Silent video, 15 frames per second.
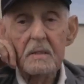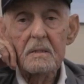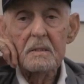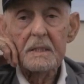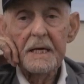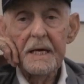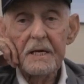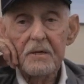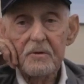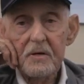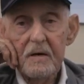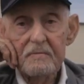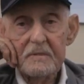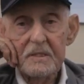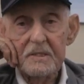the
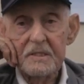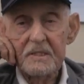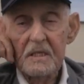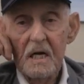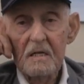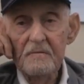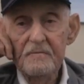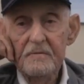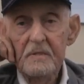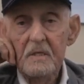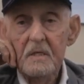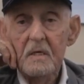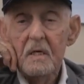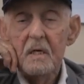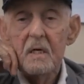aircraft itself,
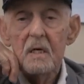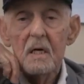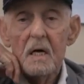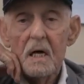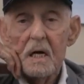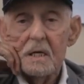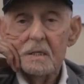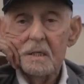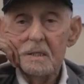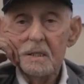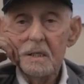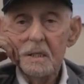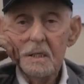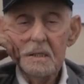and